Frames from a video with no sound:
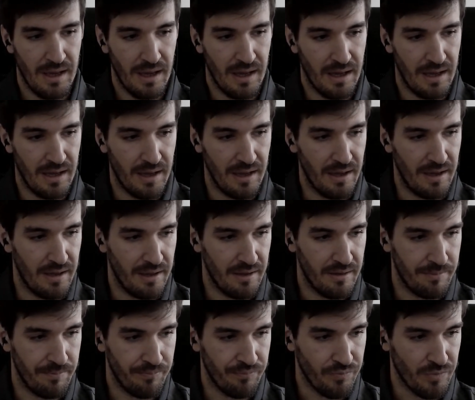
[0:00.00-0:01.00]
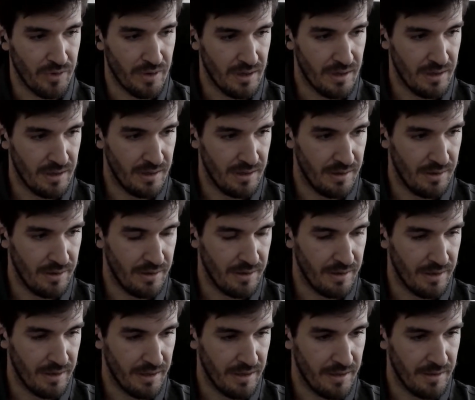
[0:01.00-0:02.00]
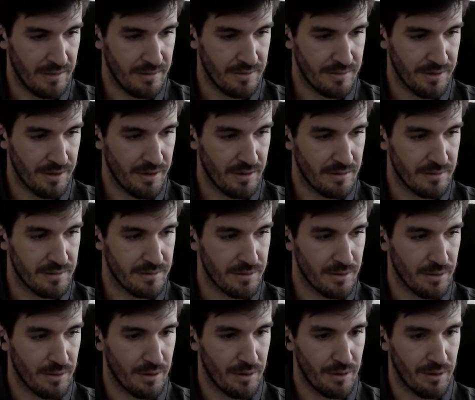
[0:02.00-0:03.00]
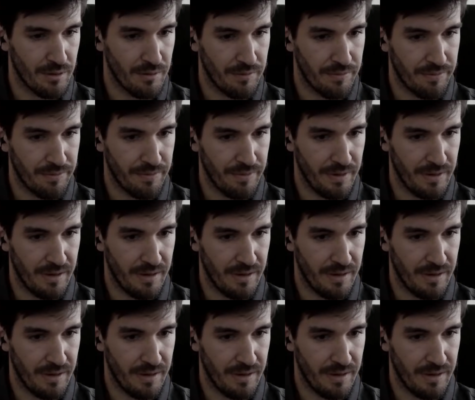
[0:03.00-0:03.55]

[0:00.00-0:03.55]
And in terms of